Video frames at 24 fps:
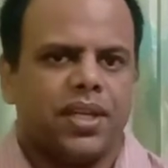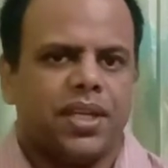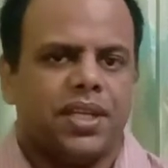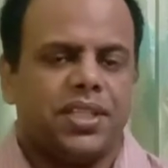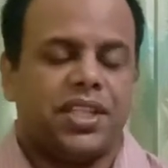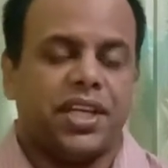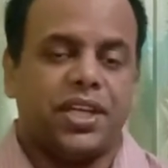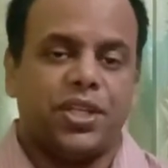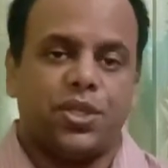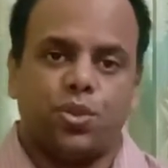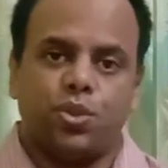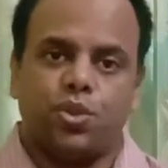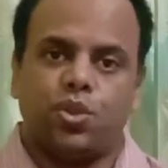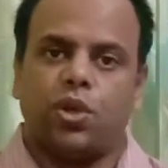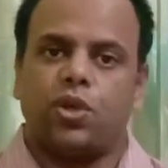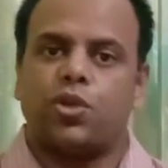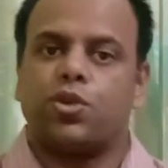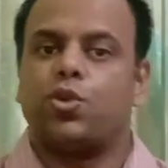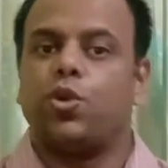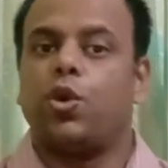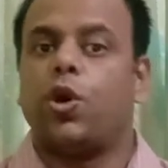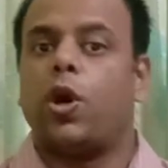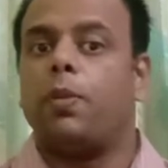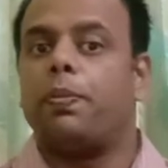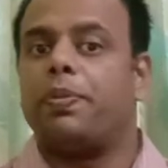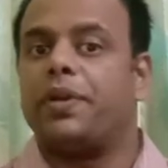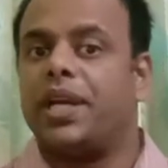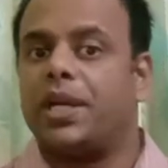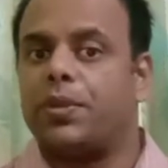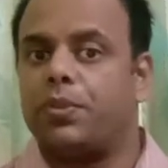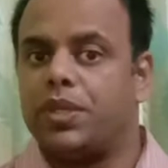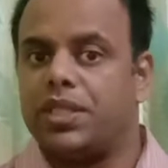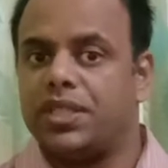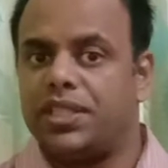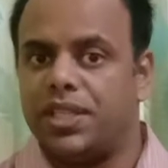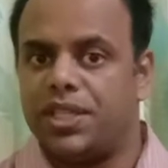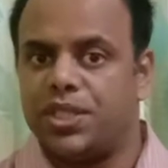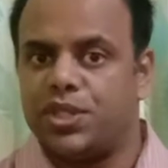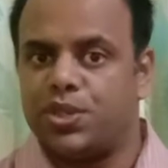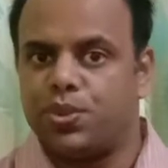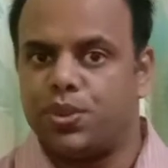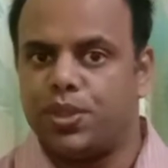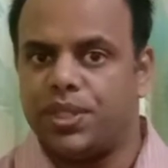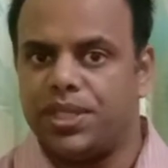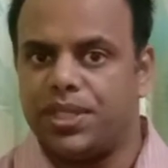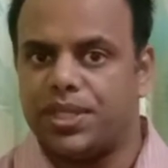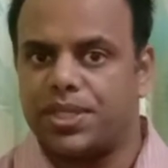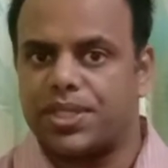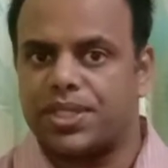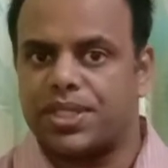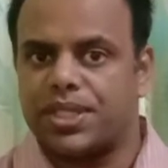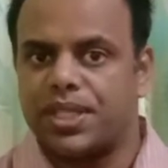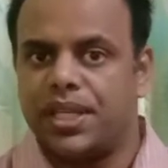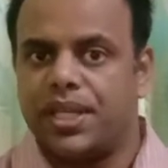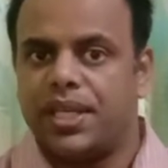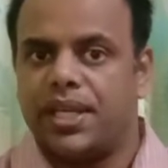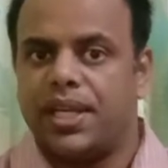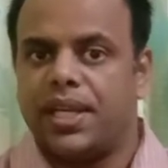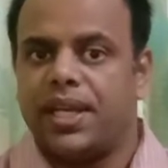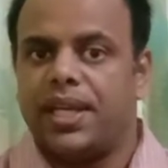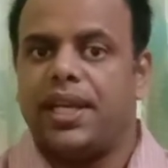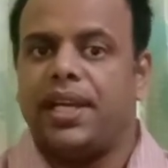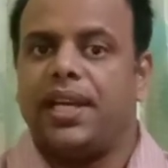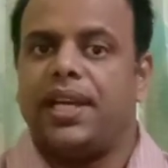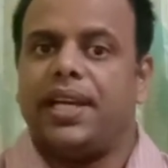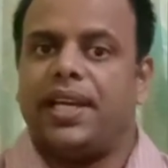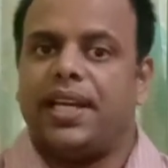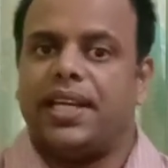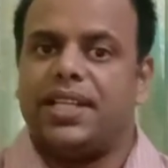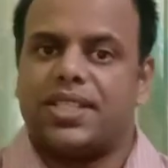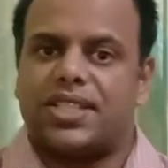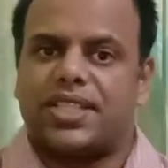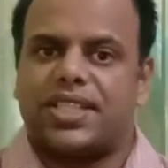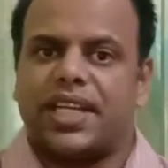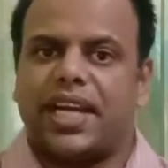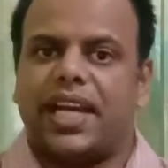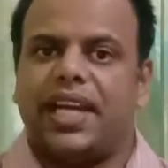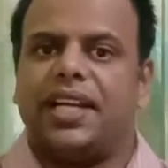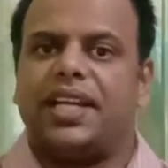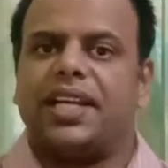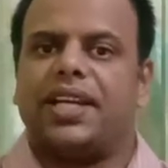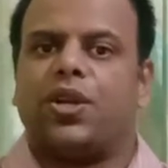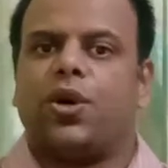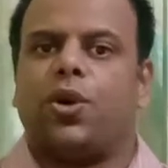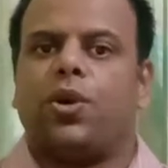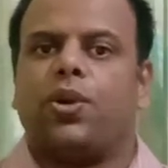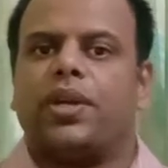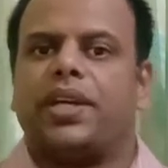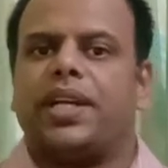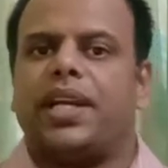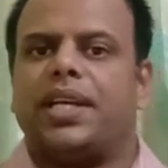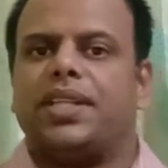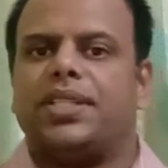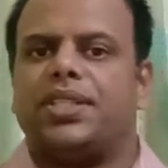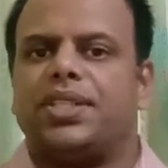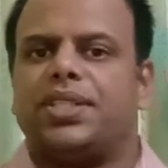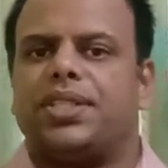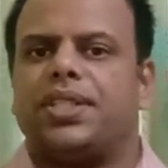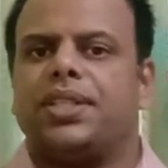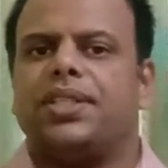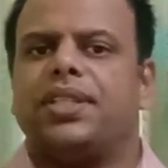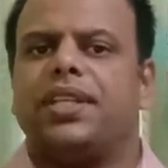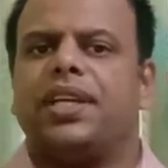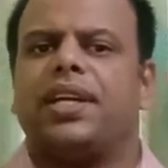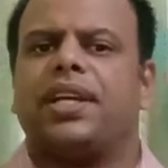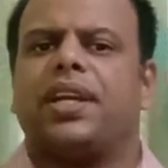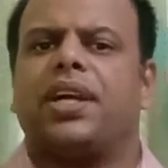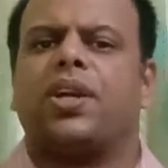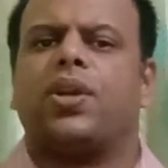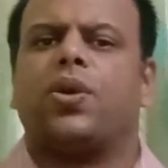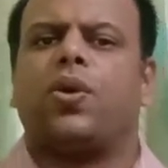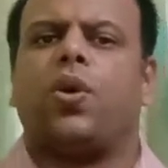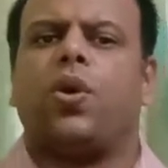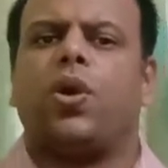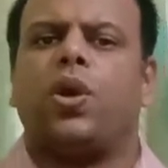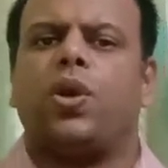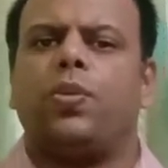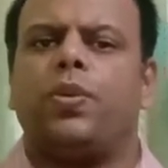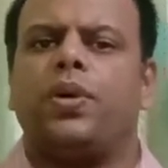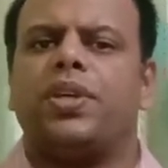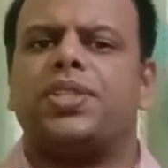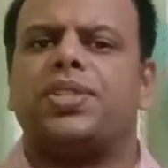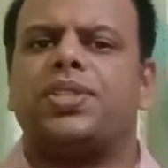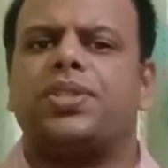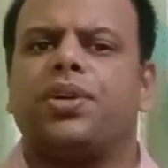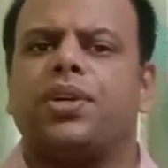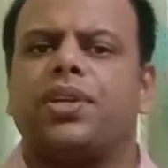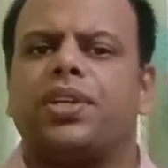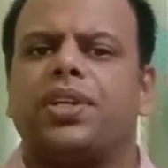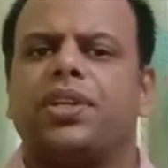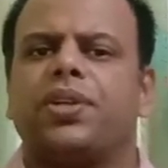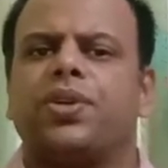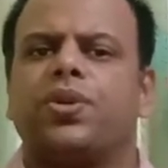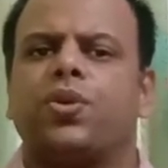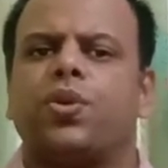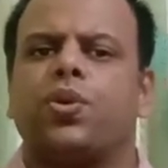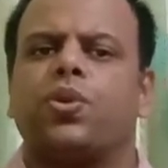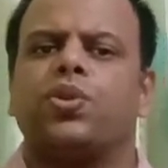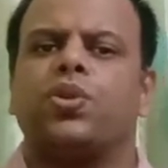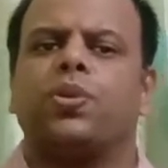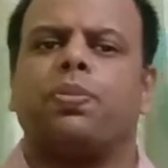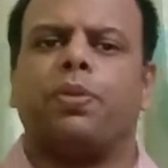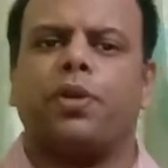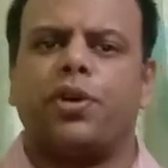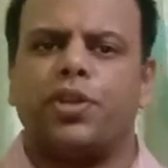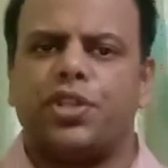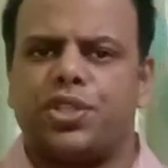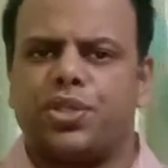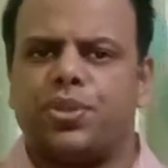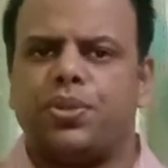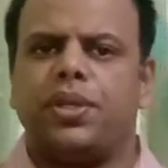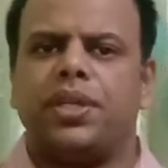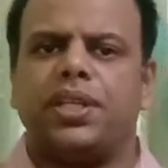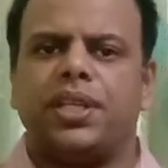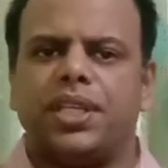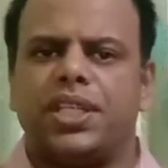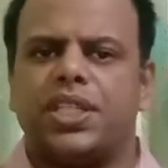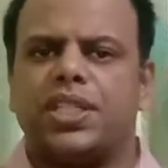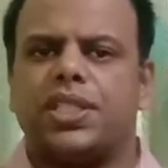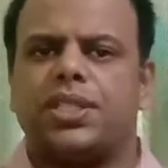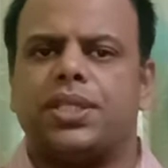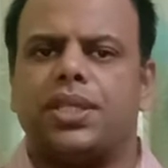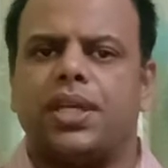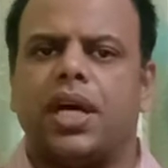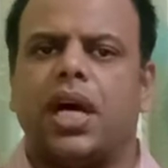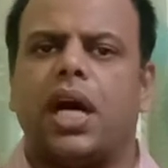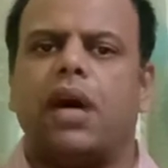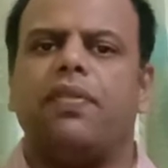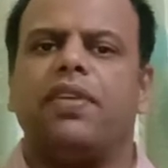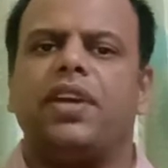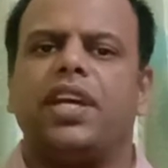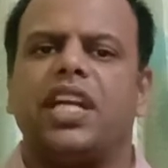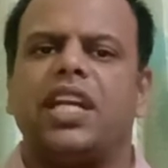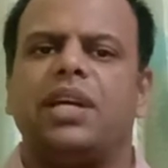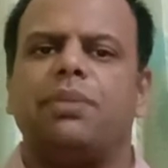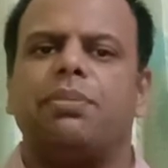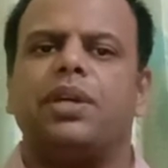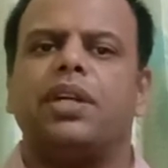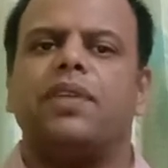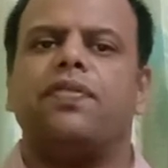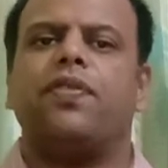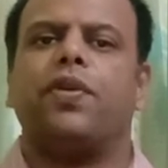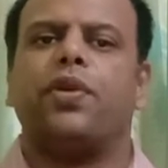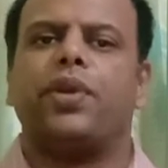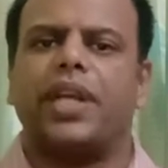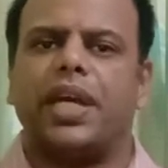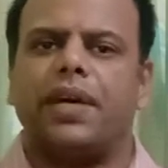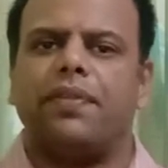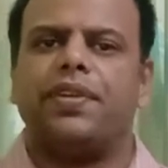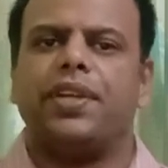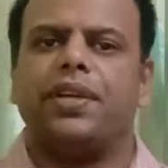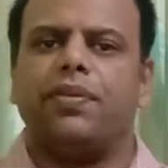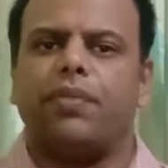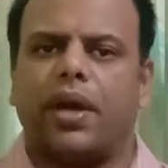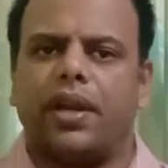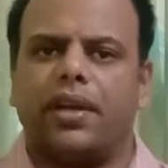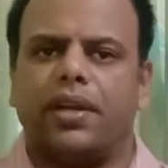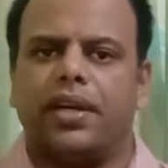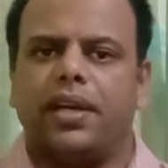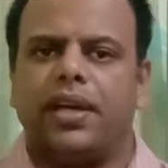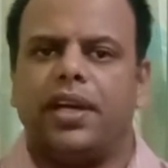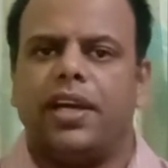They do not cooperate with their juniors. Inside an organization, there are always certain growth opportunities available for everyone.